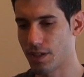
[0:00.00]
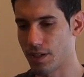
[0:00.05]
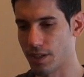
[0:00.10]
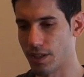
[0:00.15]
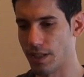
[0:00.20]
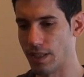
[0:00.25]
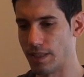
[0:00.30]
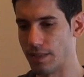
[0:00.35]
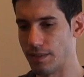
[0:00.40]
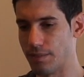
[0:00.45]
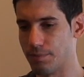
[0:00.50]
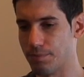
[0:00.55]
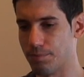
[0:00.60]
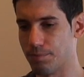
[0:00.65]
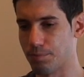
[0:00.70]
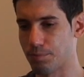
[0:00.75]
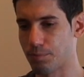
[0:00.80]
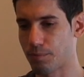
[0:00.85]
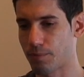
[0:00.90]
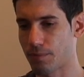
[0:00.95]

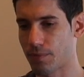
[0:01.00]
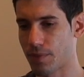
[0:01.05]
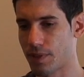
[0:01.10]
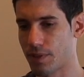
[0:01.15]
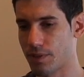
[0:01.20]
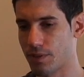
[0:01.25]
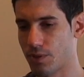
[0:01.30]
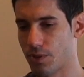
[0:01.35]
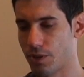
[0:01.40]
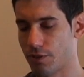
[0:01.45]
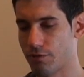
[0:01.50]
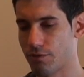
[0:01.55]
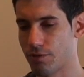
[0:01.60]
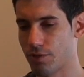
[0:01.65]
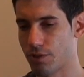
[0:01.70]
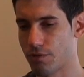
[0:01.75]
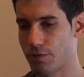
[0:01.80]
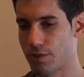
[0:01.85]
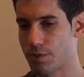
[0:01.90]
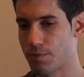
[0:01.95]
Um, you have you
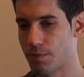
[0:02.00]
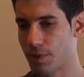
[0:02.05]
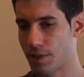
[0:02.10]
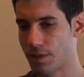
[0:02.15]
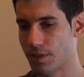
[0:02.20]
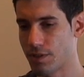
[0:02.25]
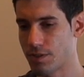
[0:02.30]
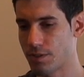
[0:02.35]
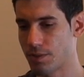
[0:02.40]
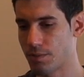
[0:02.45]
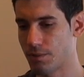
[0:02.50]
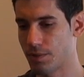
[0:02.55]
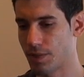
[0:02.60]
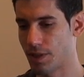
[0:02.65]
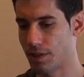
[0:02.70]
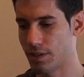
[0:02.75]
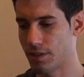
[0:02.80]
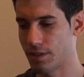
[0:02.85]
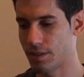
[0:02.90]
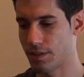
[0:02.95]
have this mechanism
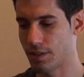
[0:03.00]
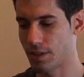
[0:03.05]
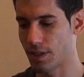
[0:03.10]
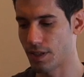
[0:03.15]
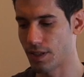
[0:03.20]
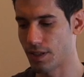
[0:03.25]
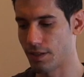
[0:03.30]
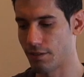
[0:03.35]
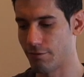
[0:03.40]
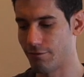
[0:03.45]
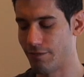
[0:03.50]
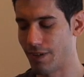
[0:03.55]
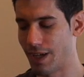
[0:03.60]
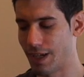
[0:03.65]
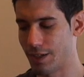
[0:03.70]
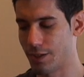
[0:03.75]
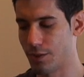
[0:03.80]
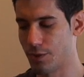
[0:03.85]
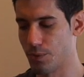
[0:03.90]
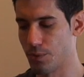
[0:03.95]
that uh,
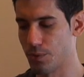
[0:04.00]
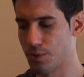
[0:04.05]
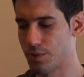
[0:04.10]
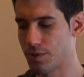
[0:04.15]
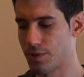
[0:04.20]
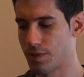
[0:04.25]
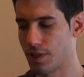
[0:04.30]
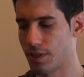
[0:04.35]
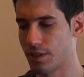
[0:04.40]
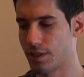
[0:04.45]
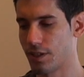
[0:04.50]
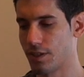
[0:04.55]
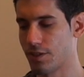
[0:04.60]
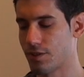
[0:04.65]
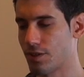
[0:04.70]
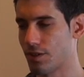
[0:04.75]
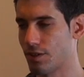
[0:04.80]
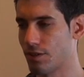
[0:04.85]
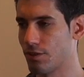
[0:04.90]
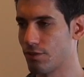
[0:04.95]
values the
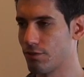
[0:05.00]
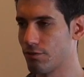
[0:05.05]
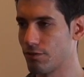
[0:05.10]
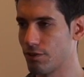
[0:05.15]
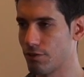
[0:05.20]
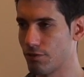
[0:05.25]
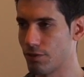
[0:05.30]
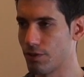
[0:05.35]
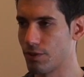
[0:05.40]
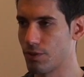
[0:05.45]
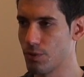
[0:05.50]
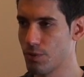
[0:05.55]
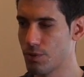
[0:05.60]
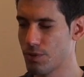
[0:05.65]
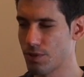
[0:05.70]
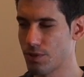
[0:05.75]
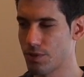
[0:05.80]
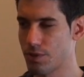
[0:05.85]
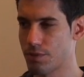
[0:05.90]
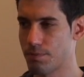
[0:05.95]
attention of different
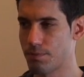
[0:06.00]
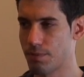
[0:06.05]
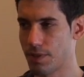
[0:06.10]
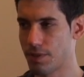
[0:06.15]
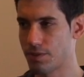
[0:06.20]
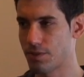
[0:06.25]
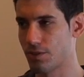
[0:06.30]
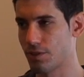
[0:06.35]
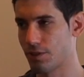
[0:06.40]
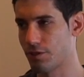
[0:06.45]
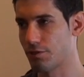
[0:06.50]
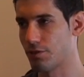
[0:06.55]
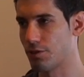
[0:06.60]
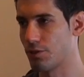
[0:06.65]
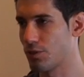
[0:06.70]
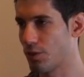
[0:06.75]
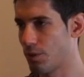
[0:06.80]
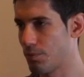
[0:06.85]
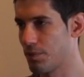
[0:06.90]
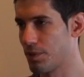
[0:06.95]
users based on
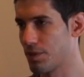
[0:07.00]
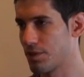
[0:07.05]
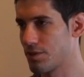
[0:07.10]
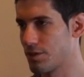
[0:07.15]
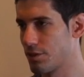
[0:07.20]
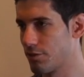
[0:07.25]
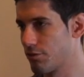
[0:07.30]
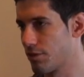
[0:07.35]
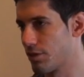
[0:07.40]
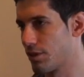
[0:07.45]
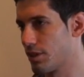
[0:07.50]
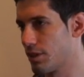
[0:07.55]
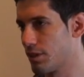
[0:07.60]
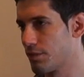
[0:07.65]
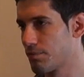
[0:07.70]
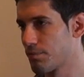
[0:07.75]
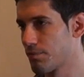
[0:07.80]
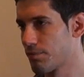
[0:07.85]
different topics differently.